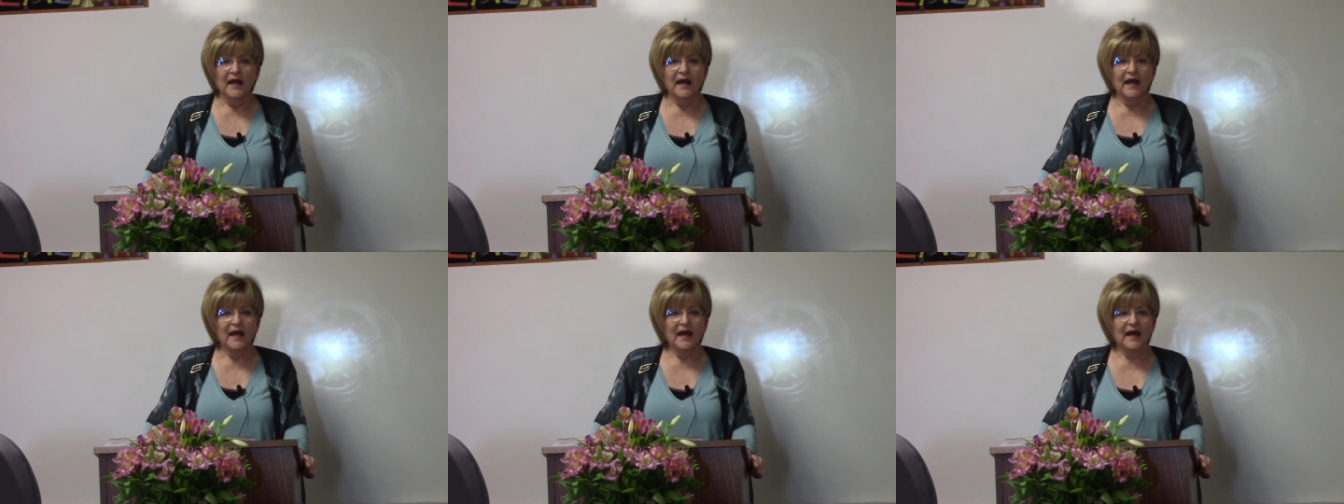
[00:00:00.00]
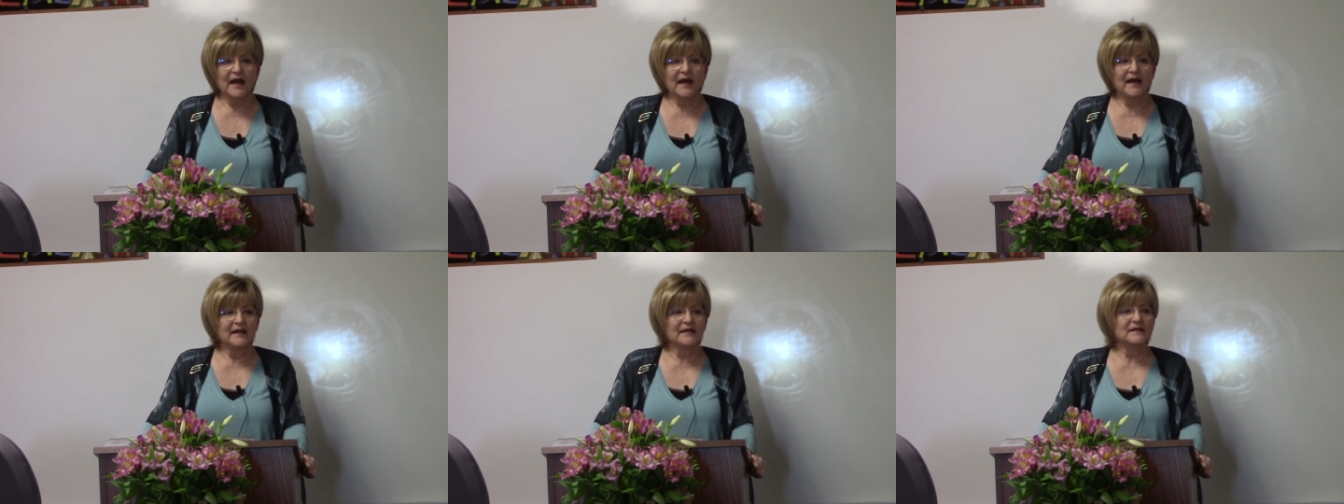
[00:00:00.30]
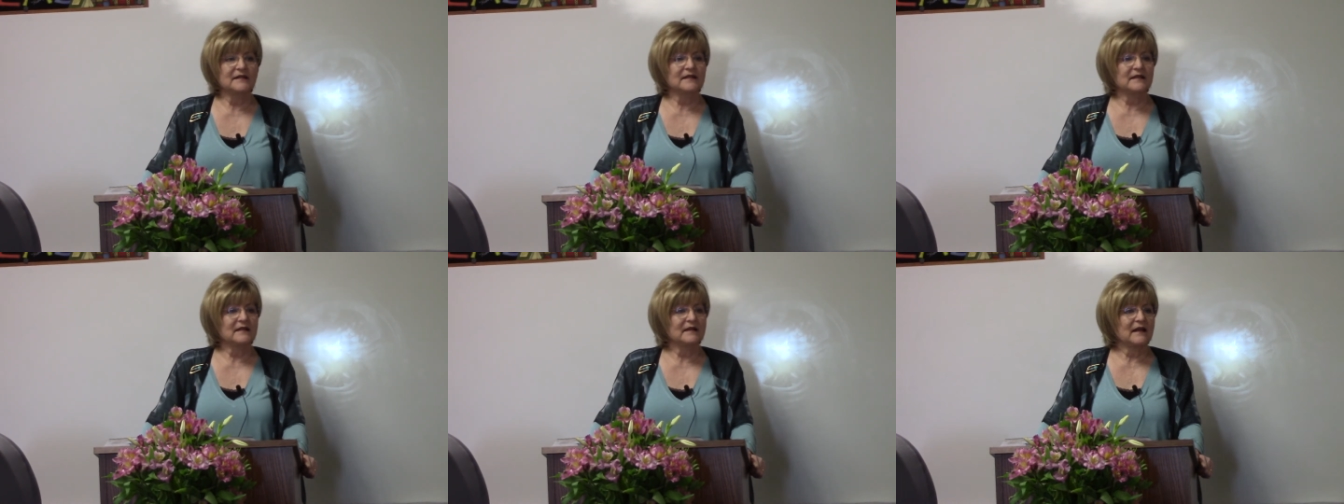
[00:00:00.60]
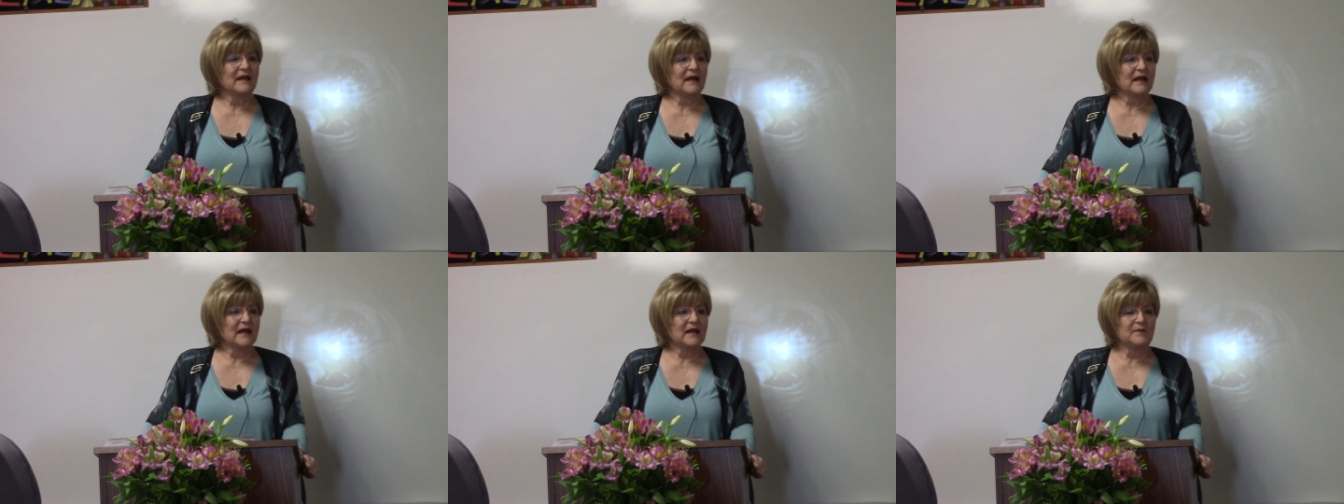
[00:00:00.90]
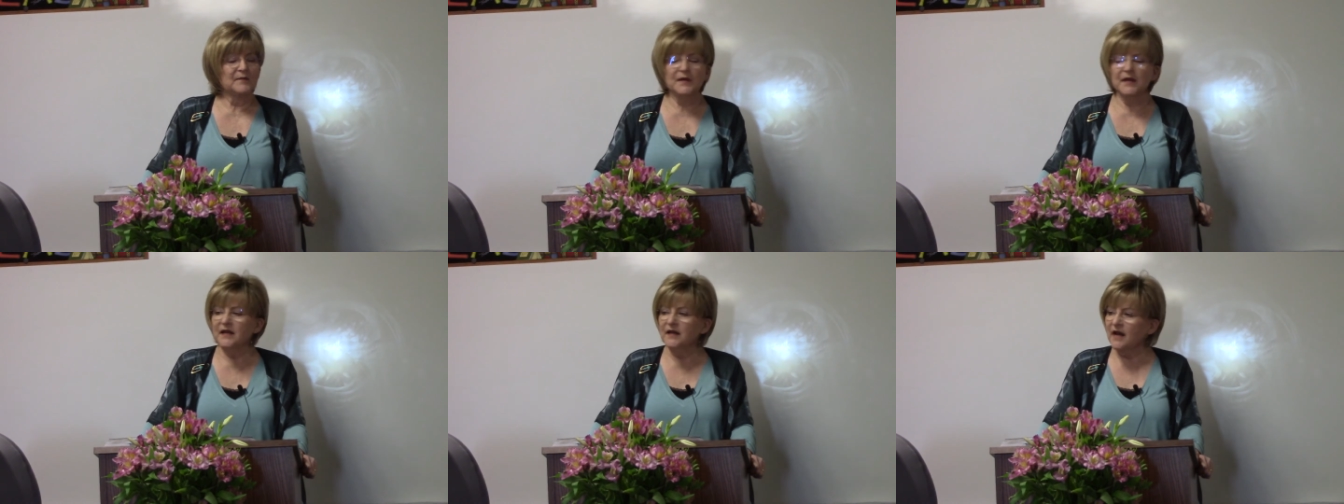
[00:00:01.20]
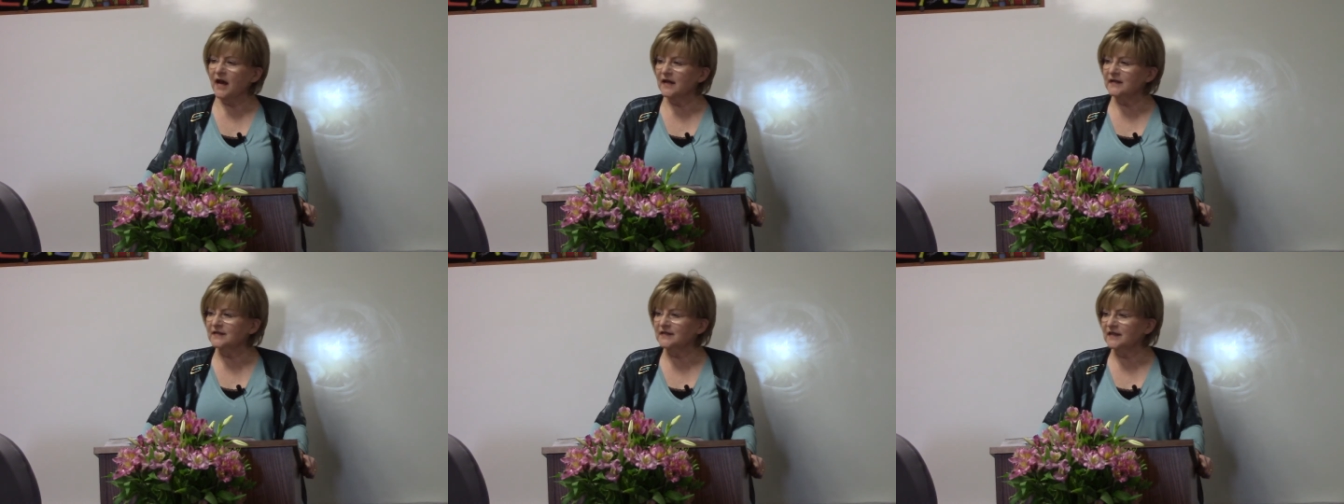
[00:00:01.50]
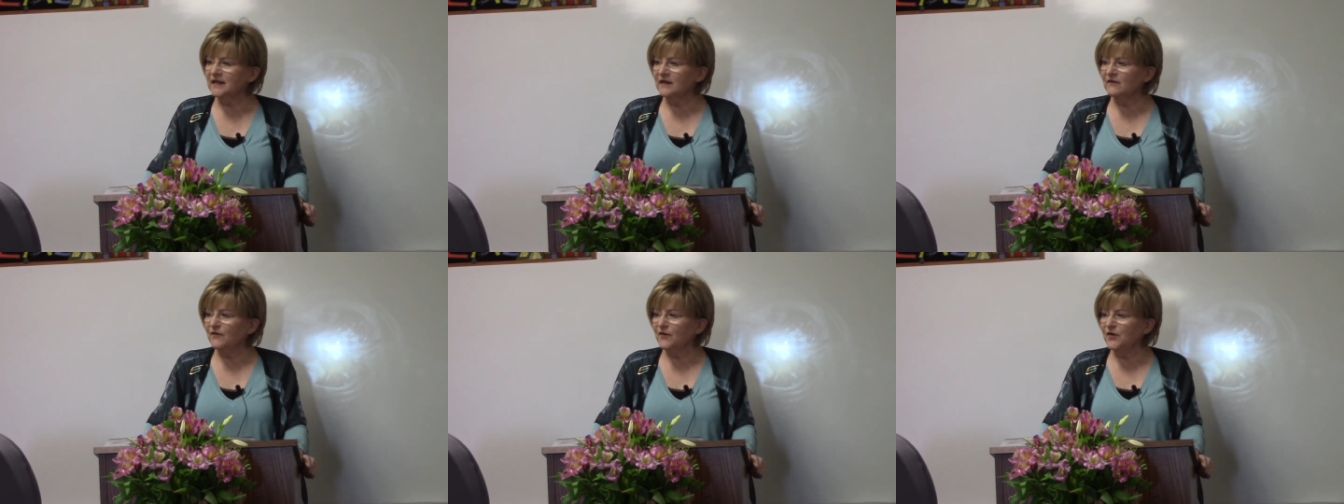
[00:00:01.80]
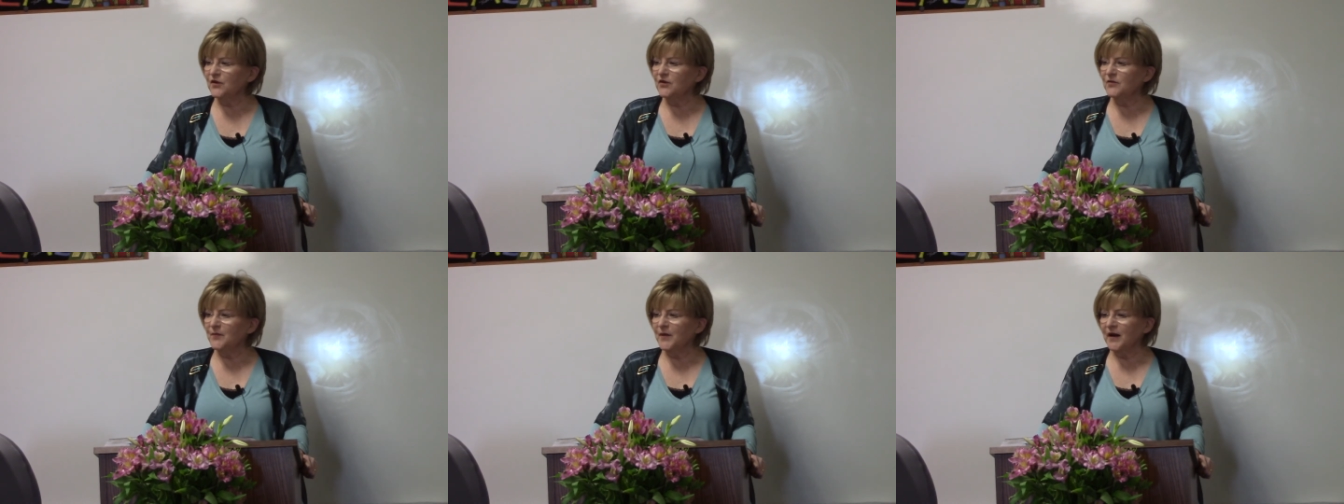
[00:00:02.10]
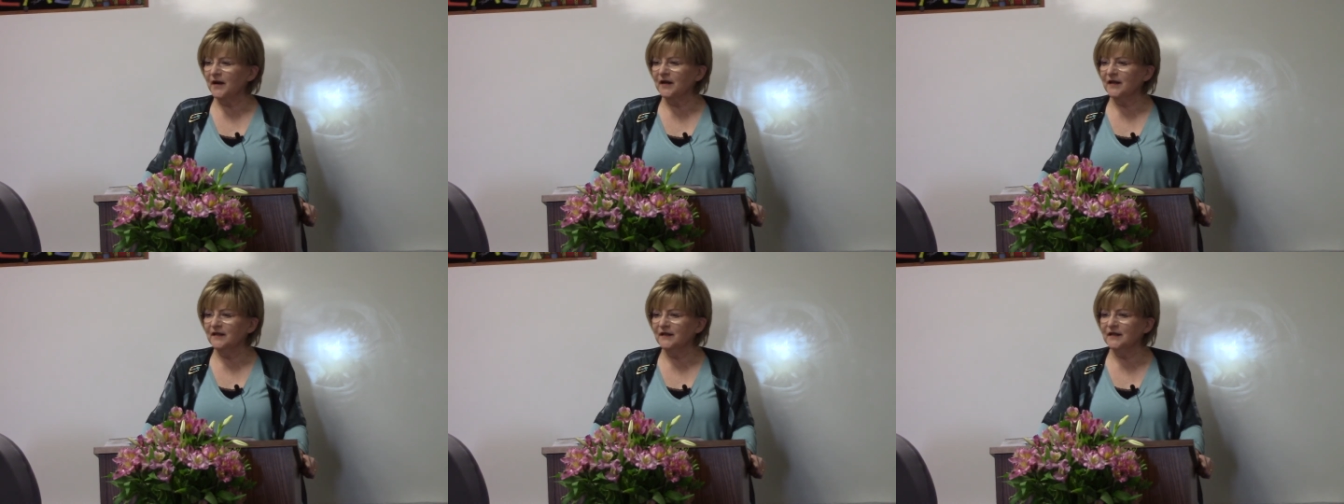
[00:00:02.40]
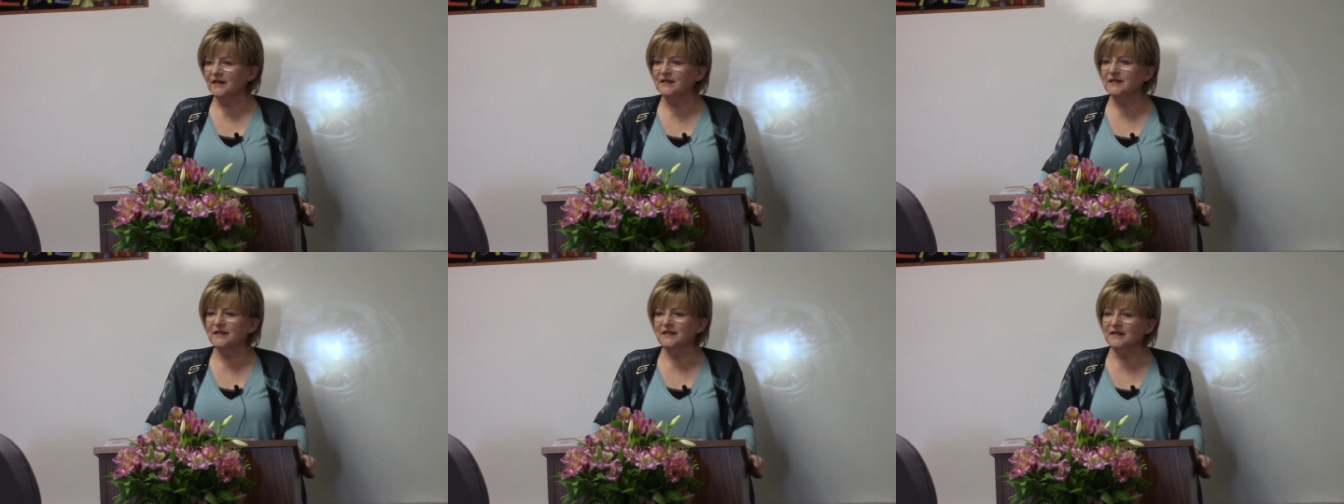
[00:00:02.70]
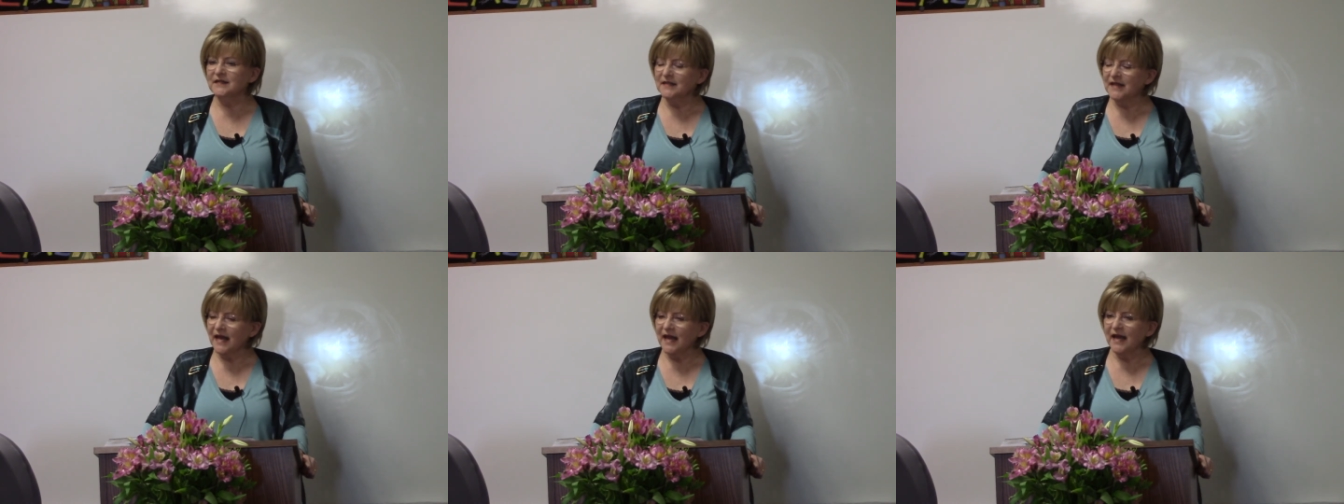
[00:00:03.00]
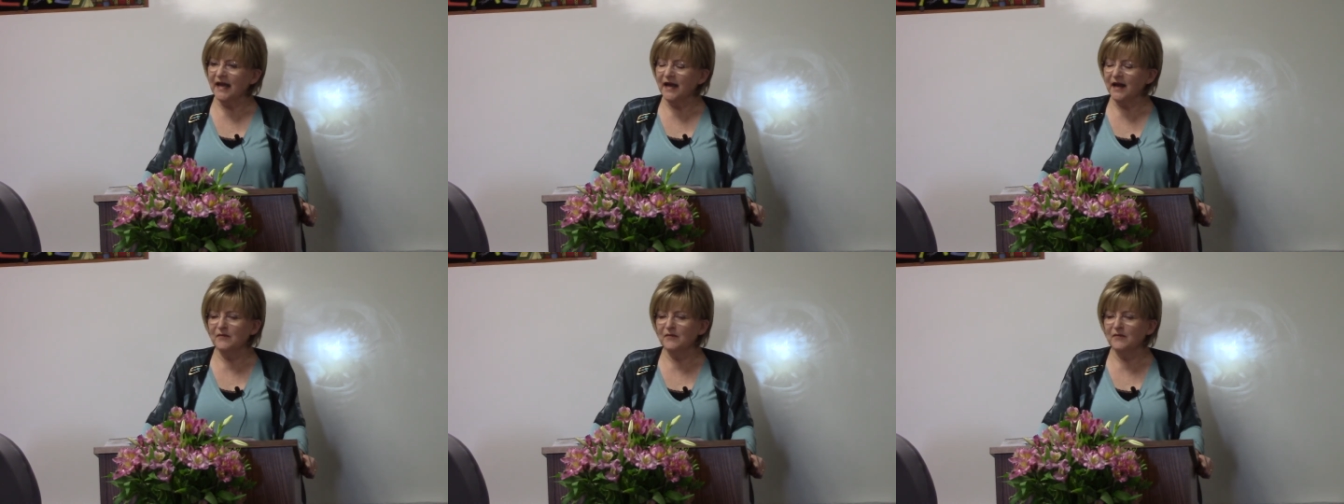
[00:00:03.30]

And It'd be a nice thing for your bucket list to say,